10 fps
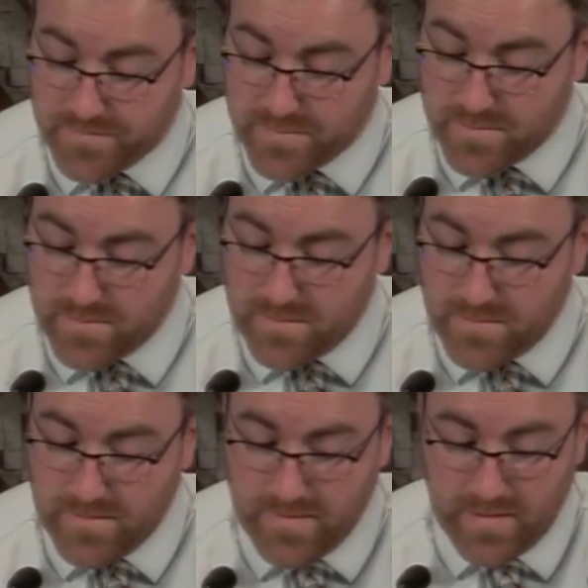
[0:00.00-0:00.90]

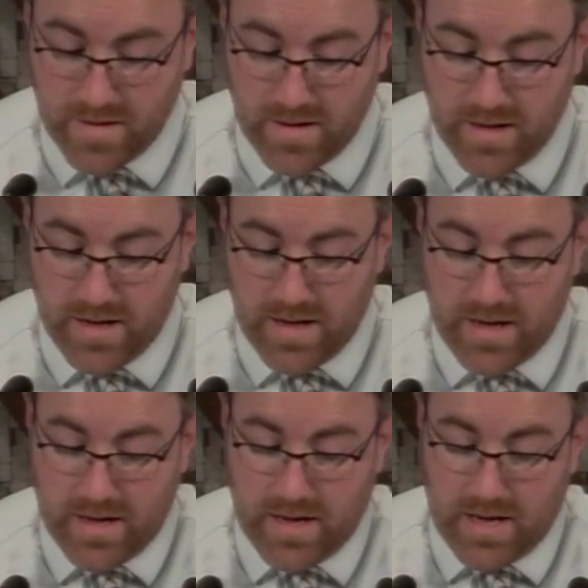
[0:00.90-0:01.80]
(silence)